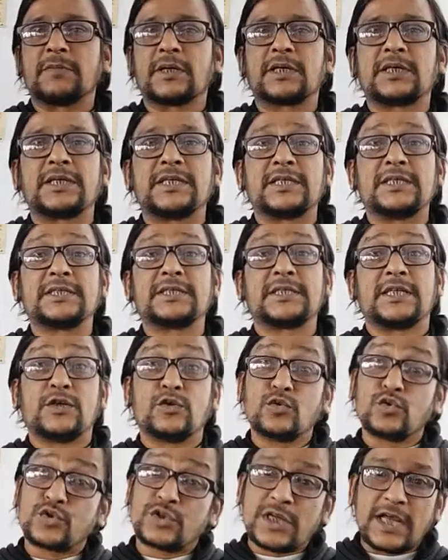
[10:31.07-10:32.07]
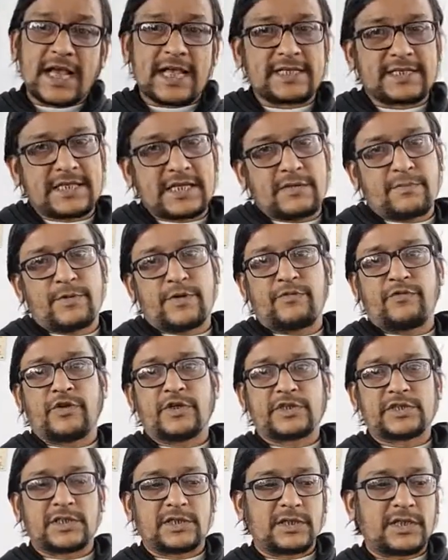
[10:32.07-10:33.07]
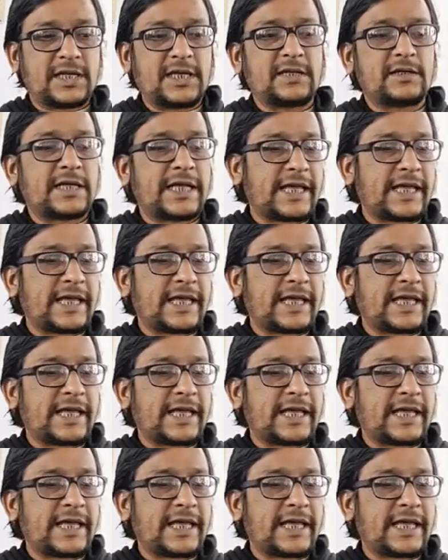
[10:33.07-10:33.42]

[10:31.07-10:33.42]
but it is used as abbreviation.